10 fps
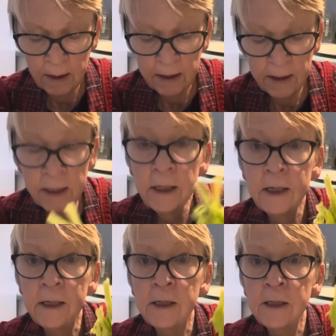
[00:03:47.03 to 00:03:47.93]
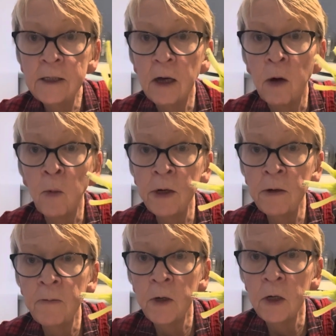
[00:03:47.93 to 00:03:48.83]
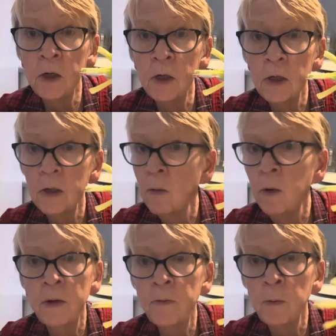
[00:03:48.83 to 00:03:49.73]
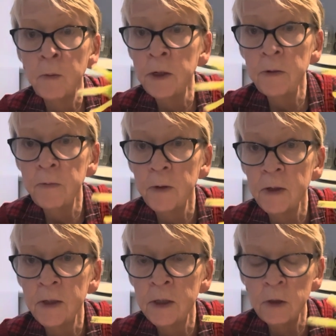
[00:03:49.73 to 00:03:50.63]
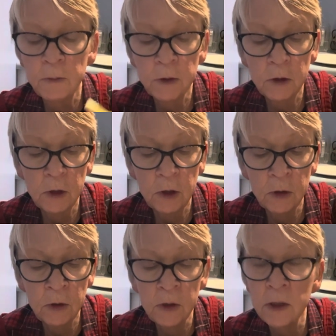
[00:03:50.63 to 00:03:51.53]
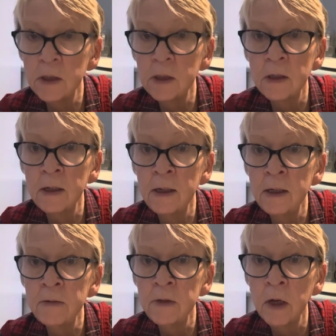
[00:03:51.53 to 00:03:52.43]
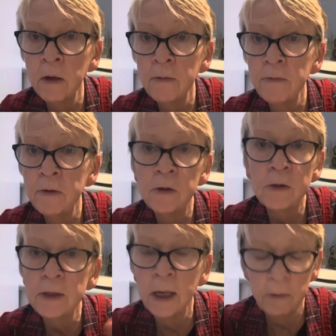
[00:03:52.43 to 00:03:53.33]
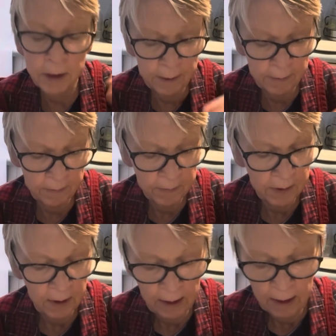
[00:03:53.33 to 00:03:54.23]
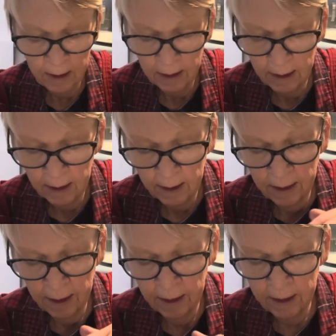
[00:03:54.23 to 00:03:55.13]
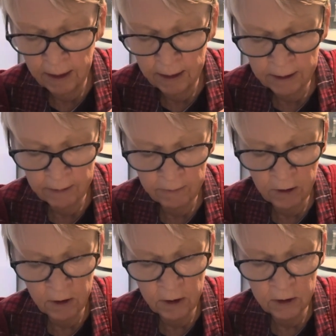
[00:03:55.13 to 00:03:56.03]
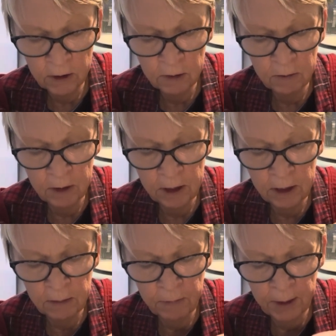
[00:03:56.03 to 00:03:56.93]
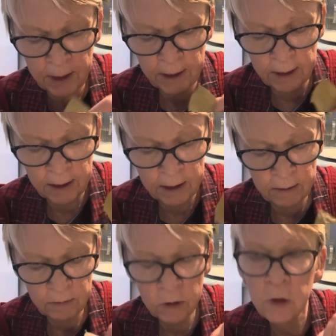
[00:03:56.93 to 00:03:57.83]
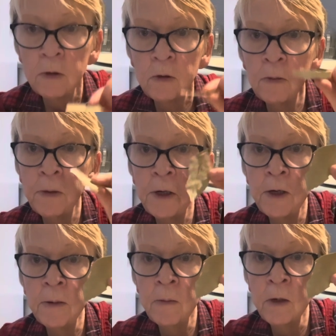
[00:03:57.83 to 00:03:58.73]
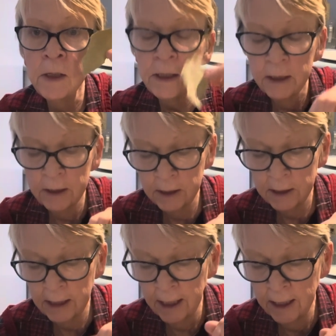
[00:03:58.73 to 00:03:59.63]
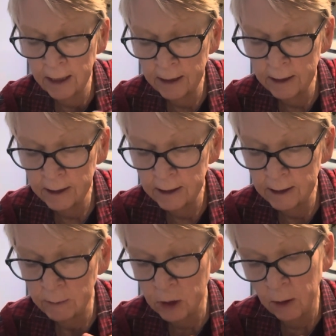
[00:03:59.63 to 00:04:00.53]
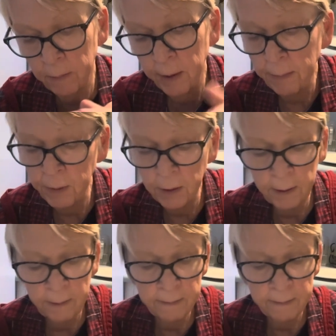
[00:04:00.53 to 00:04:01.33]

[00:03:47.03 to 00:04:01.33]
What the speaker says: These are wonderful in soups or stews. It's the leaves off your celery. And I've got 3 bay leaves, 2 medium, 1 decent size, some salt and pepper.